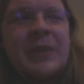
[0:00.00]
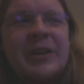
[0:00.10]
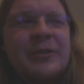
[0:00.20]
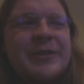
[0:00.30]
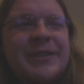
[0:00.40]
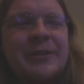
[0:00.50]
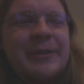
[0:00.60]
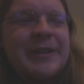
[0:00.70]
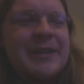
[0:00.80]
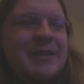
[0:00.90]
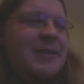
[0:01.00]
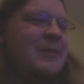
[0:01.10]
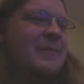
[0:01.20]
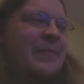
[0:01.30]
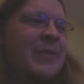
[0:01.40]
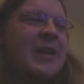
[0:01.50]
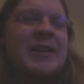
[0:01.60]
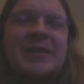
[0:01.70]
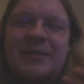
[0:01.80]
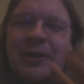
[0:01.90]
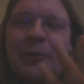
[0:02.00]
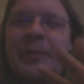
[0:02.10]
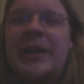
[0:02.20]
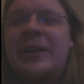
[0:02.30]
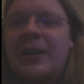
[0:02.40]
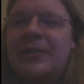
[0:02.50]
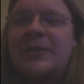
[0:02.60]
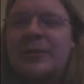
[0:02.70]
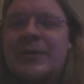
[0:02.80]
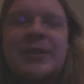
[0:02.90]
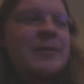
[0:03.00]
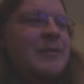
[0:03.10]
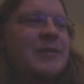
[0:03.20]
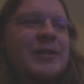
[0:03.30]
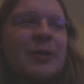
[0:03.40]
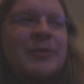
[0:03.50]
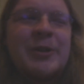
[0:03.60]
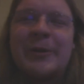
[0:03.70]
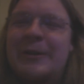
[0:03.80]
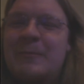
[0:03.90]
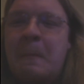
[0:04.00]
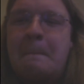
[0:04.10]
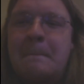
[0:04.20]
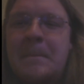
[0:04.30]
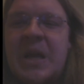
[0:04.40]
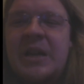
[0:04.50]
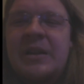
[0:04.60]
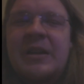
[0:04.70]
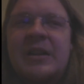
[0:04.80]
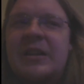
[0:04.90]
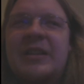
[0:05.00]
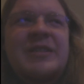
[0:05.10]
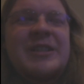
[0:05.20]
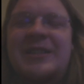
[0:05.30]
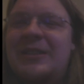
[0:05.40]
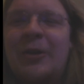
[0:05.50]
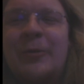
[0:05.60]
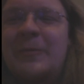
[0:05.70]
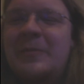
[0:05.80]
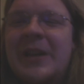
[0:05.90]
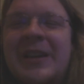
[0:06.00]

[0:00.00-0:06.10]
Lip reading: my whole story is don't make cartoons. Don't do it. Just don't.